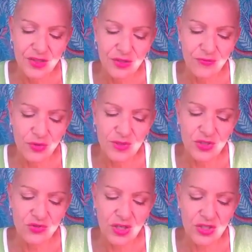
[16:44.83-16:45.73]
to form a
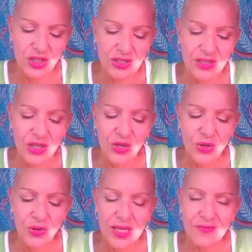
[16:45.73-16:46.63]
structure,
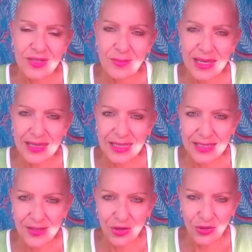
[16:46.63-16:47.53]
or even to make
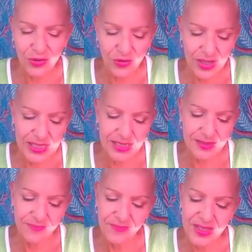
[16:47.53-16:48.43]
things
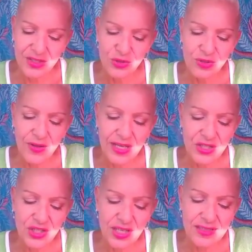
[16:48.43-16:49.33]
concrete until you've had
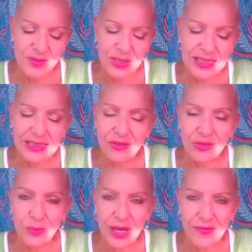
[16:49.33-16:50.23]
a chance to be
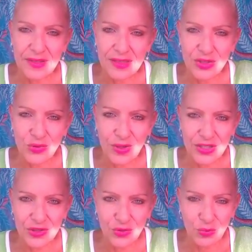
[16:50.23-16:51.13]
clearer about this
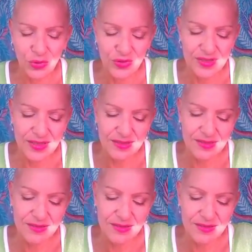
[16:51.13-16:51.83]
situation or process.